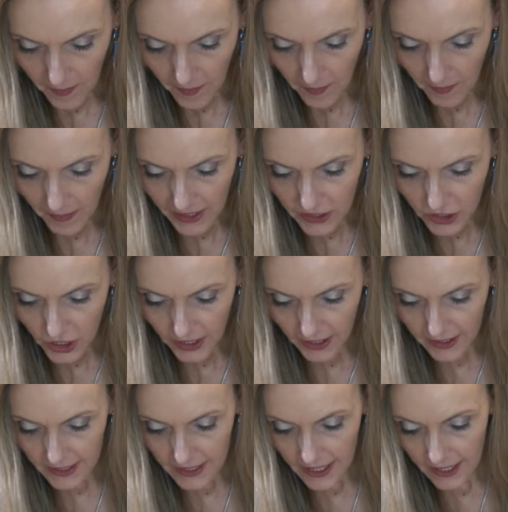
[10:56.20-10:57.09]
my
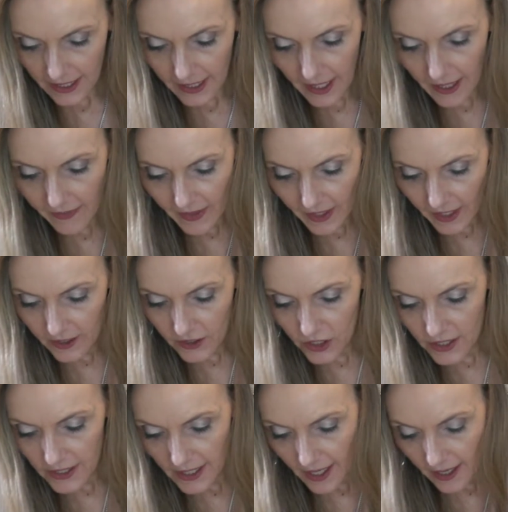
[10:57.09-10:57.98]
chicken tin, and then I
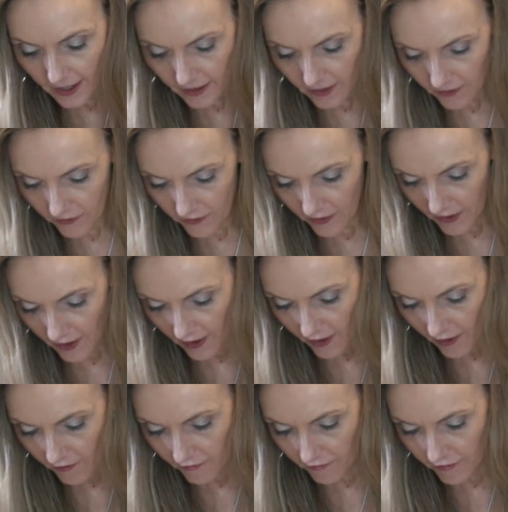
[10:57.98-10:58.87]
just kind of
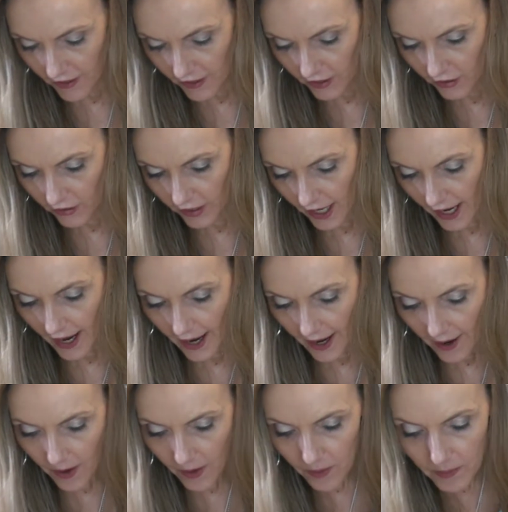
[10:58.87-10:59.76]
figured
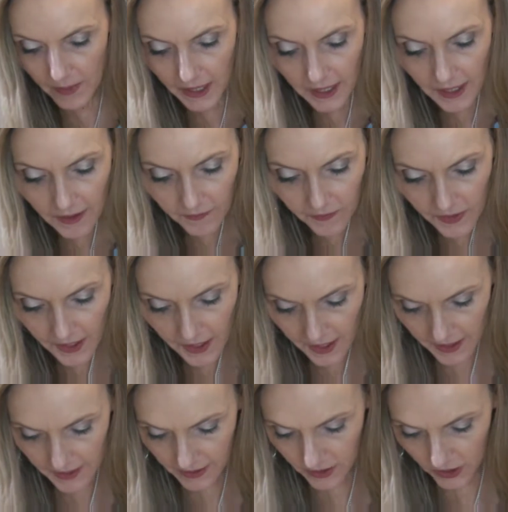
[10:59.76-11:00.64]
how many of
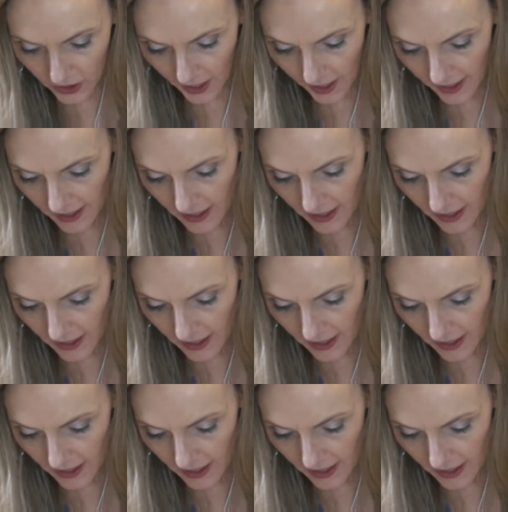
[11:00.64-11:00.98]
these could I